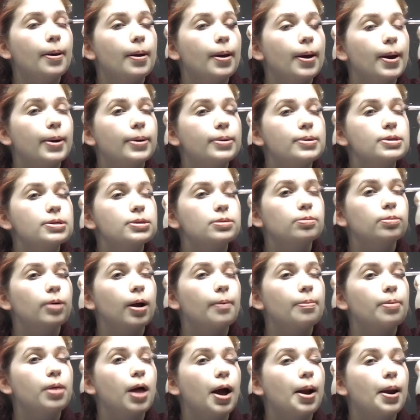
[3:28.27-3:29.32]
And just rub
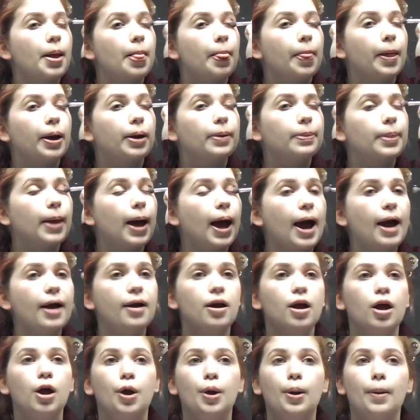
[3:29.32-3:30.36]
that in like that.
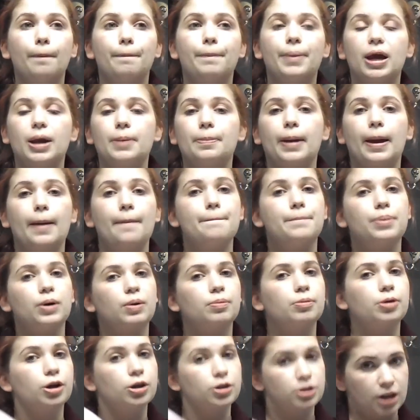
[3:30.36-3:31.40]
Bing, bam, boom,
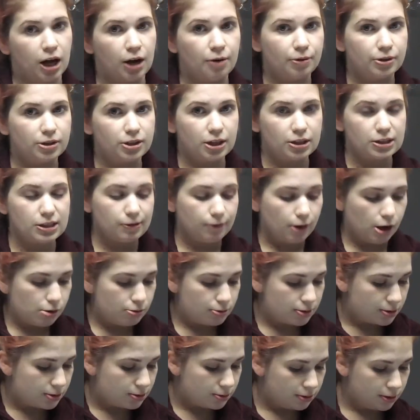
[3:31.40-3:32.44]
you're done with Dusty
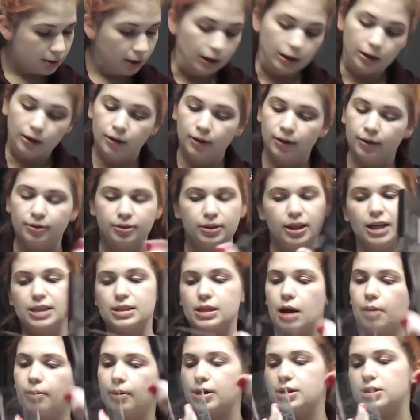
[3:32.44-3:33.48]
Rose. That's
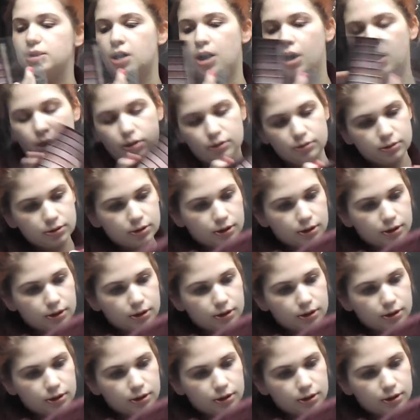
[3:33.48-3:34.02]
not what it's called.